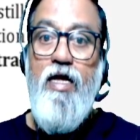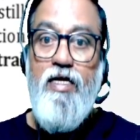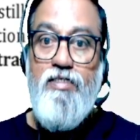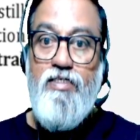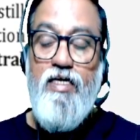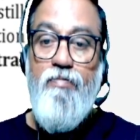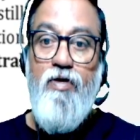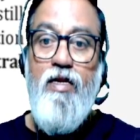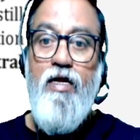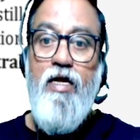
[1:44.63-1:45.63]

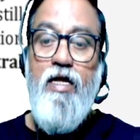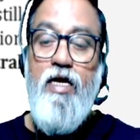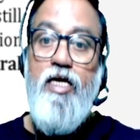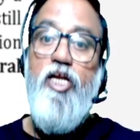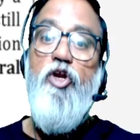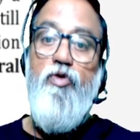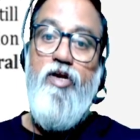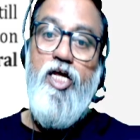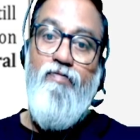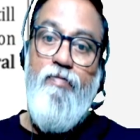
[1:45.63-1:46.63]
unstable, and
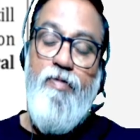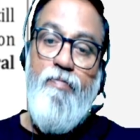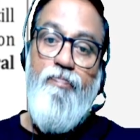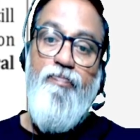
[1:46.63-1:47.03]
neutral equilibrium.